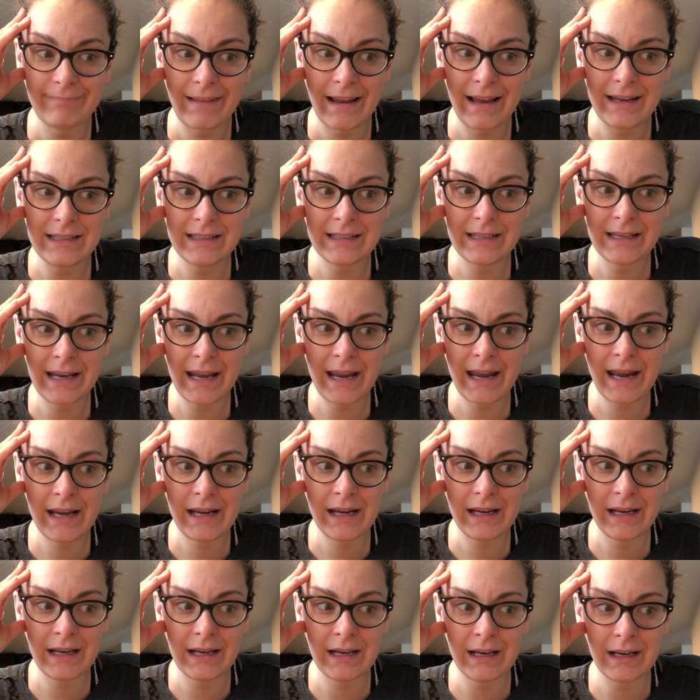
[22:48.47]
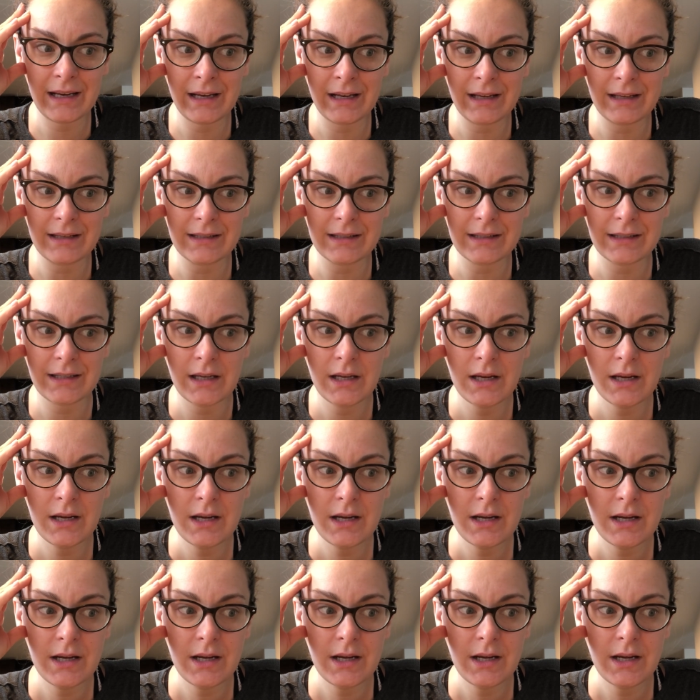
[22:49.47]
And today it is
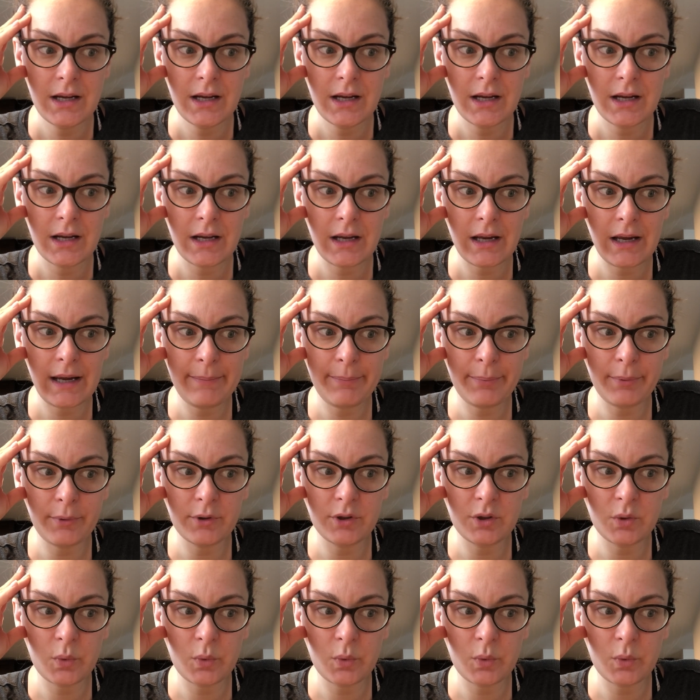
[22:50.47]
April